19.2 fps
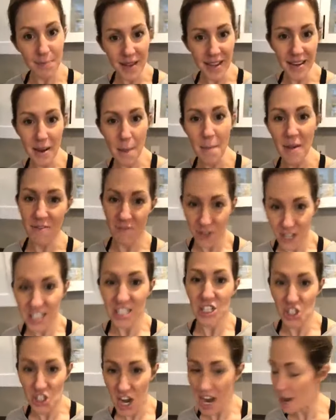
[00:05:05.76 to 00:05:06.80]
been my
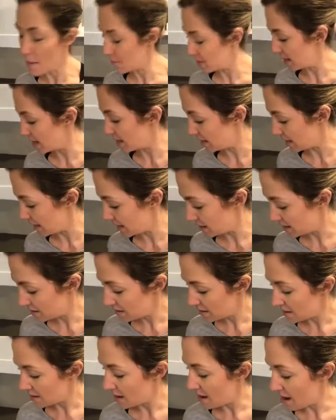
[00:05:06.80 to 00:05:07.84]
freaking jam lately.
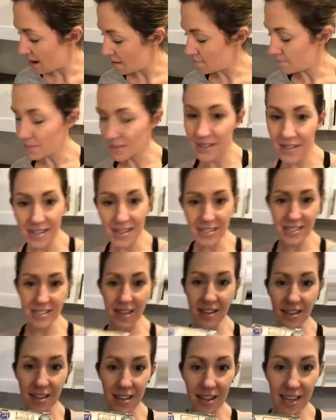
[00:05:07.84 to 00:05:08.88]
Um, but these
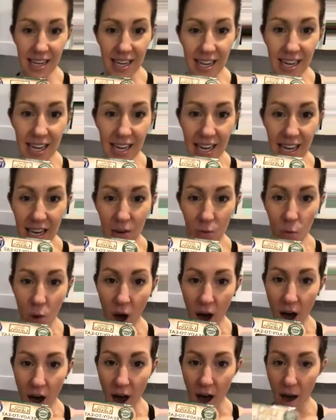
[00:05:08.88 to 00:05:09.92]

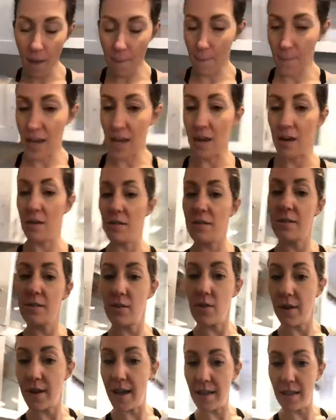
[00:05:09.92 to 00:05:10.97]
quinoa meals,
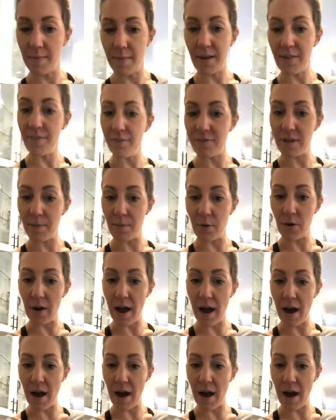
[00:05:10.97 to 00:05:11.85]
so again, let me flip around.